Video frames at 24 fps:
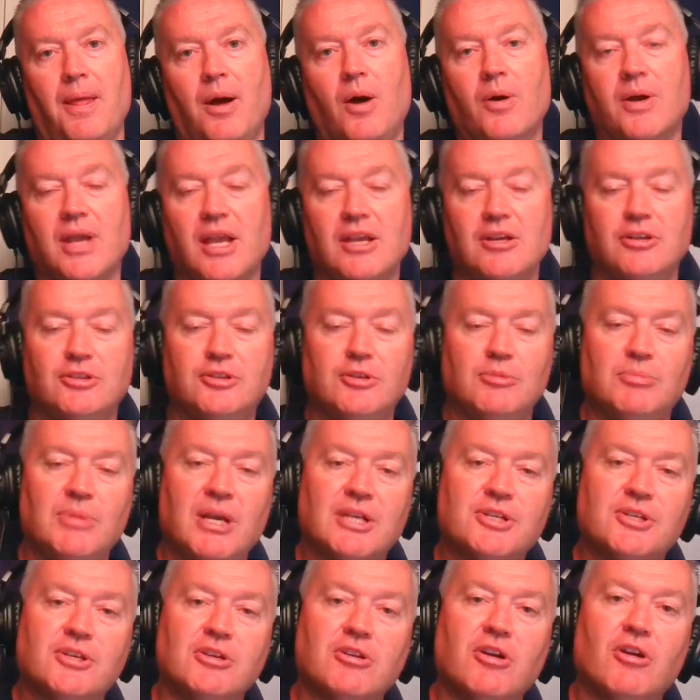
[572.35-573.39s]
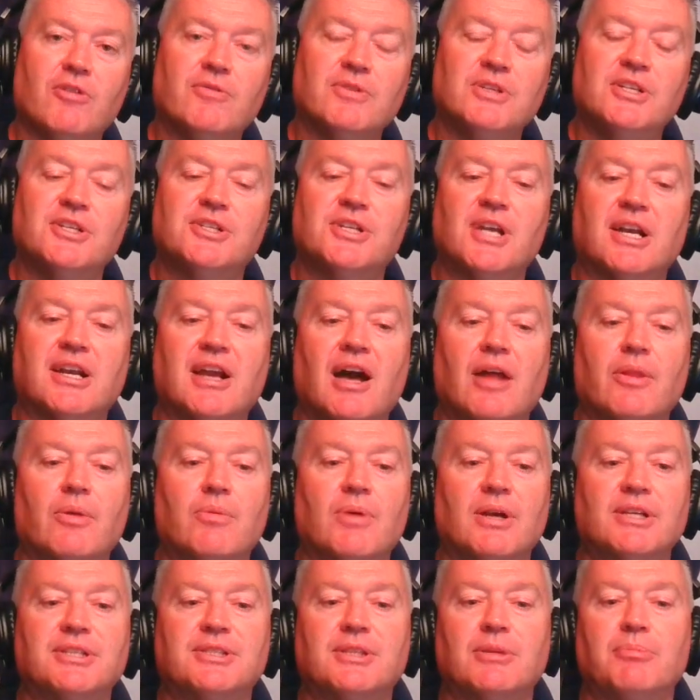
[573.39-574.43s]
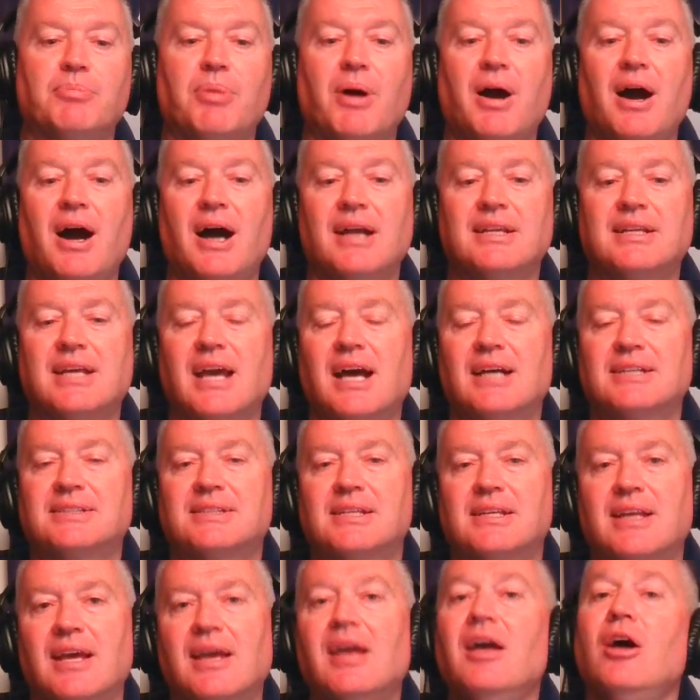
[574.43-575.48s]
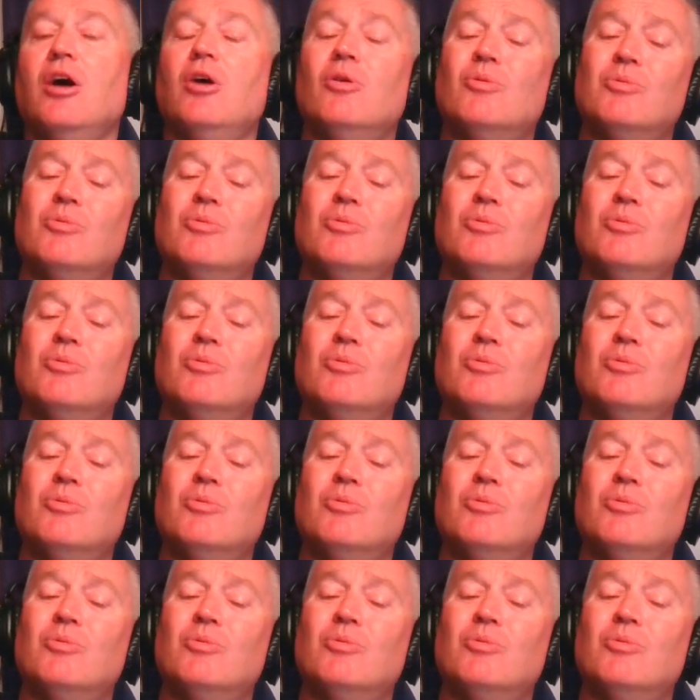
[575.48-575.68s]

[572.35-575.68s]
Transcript: Okay, YouTube, make sure you go over and you check out the rest of the podcast today.